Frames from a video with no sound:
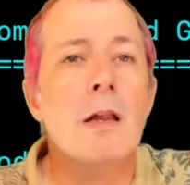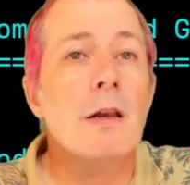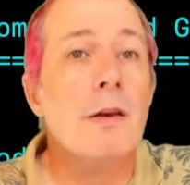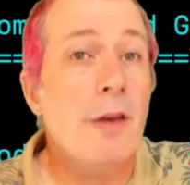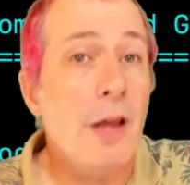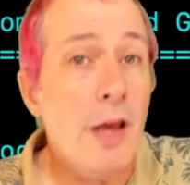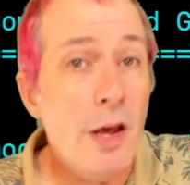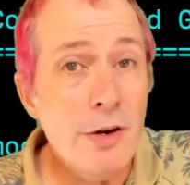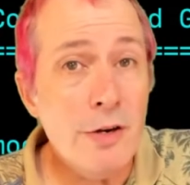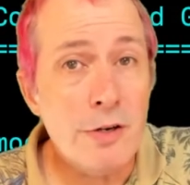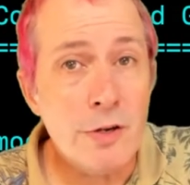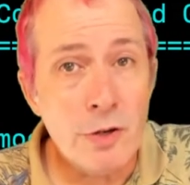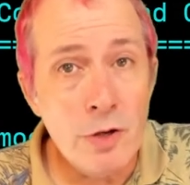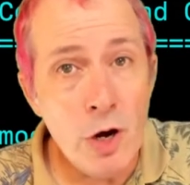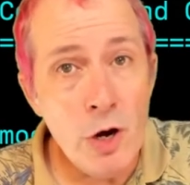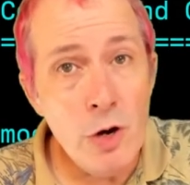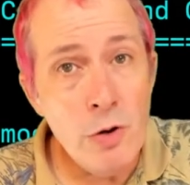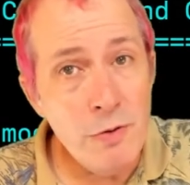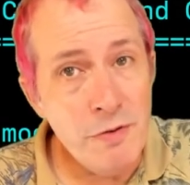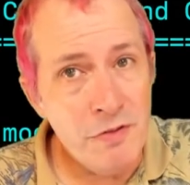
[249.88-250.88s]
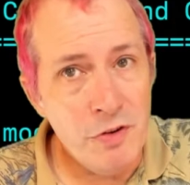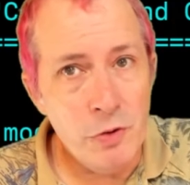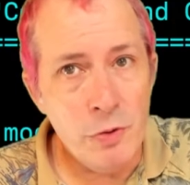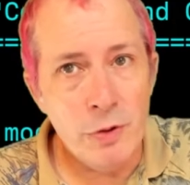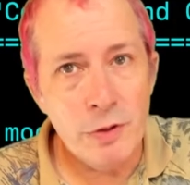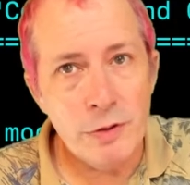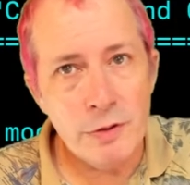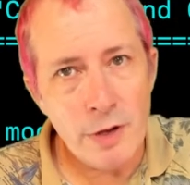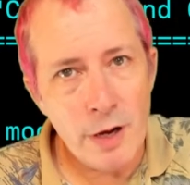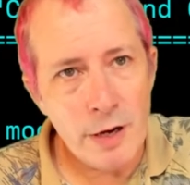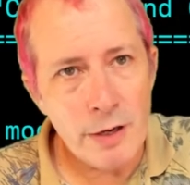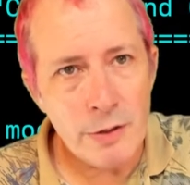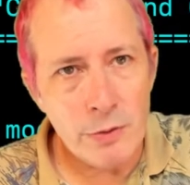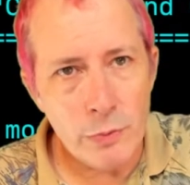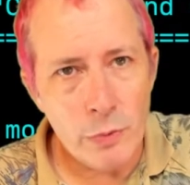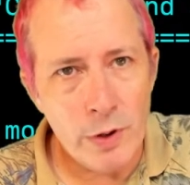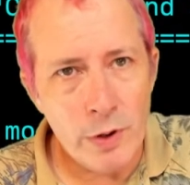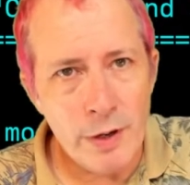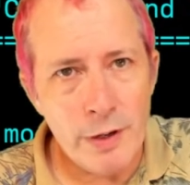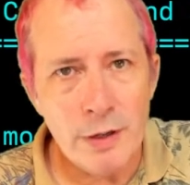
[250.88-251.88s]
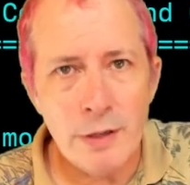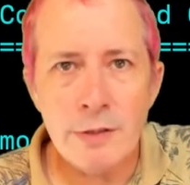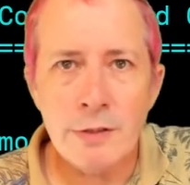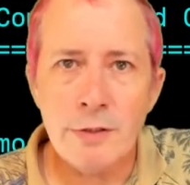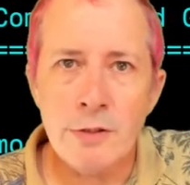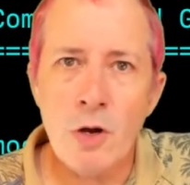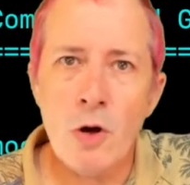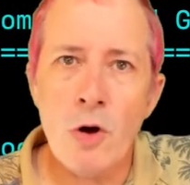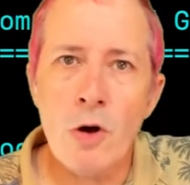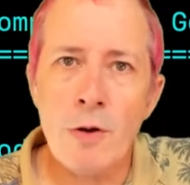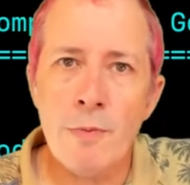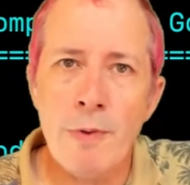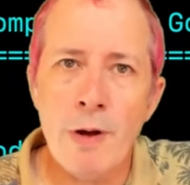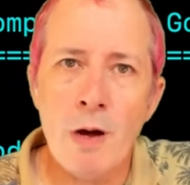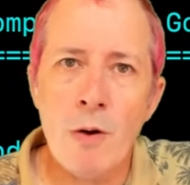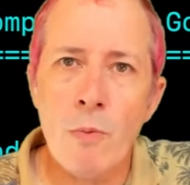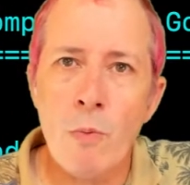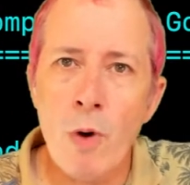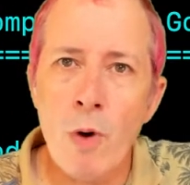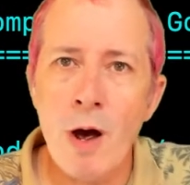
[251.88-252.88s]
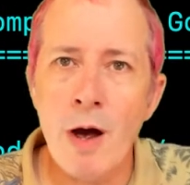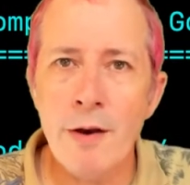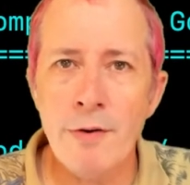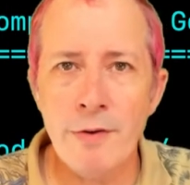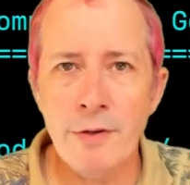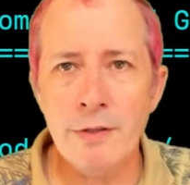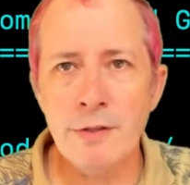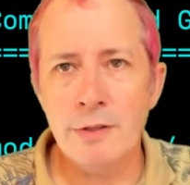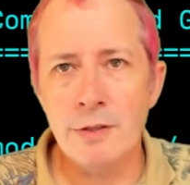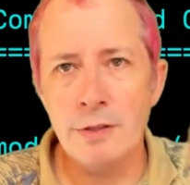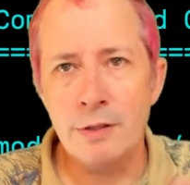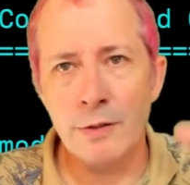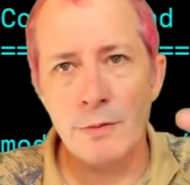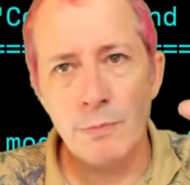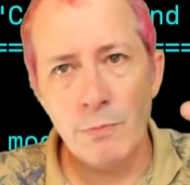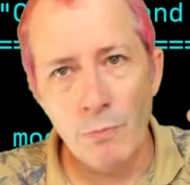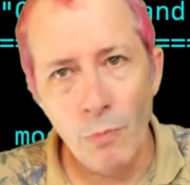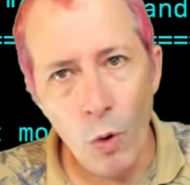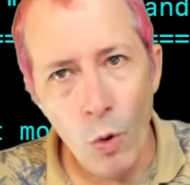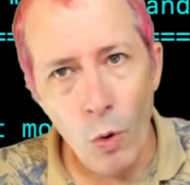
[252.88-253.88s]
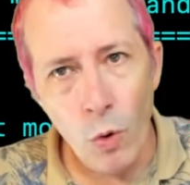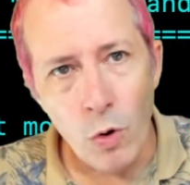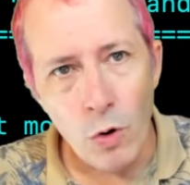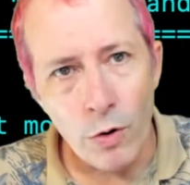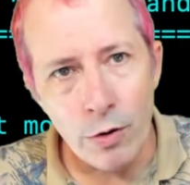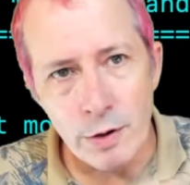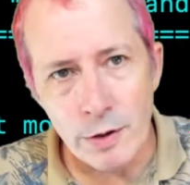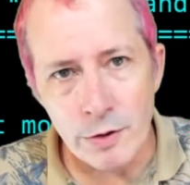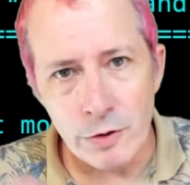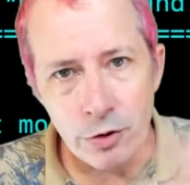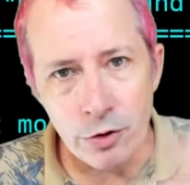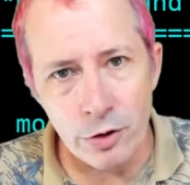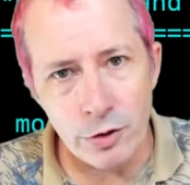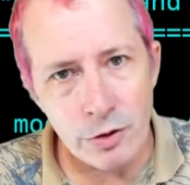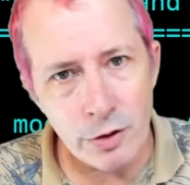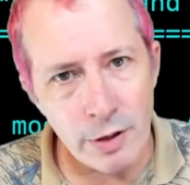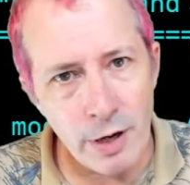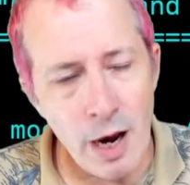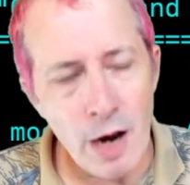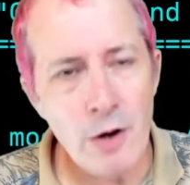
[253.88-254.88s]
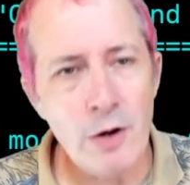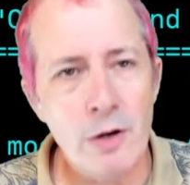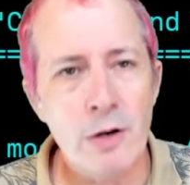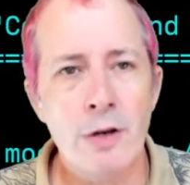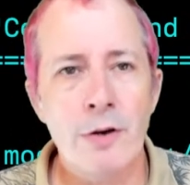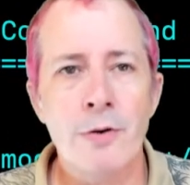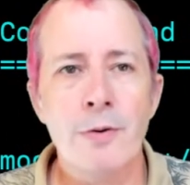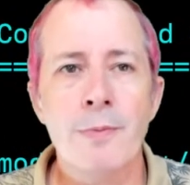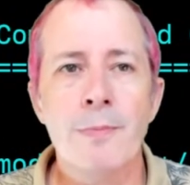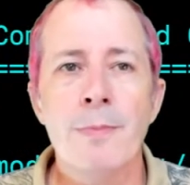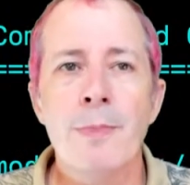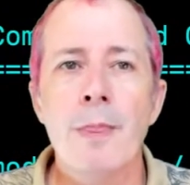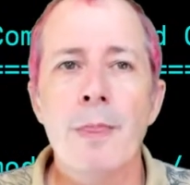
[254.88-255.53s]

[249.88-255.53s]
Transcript: Now that the code review is out of the way, let's talk about why this is more than just a calculator.